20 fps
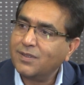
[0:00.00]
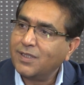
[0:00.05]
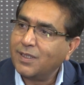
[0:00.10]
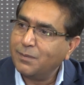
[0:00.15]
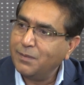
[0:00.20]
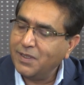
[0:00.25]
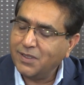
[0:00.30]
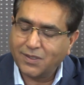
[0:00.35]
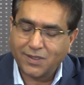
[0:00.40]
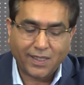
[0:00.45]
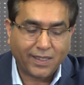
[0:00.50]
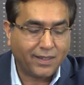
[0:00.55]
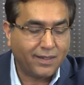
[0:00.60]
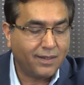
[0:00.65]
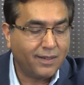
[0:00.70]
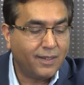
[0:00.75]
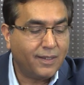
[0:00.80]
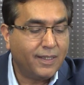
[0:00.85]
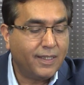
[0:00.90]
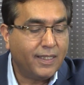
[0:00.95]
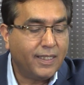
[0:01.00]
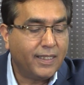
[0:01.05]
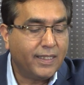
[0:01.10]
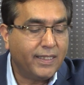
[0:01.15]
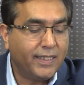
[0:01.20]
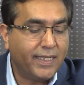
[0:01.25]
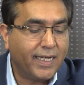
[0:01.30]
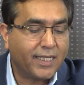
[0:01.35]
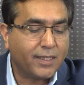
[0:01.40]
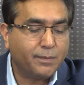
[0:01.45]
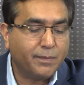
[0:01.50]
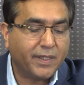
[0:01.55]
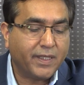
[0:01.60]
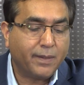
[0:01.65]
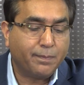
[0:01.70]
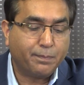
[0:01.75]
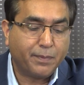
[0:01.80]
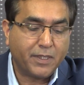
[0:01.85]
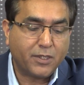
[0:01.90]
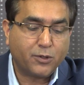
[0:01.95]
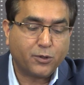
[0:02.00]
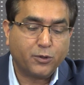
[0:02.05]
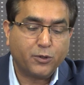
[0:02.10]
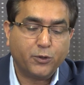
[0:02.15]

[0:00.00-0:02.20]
Jagmeet Singh, he has made a pitch to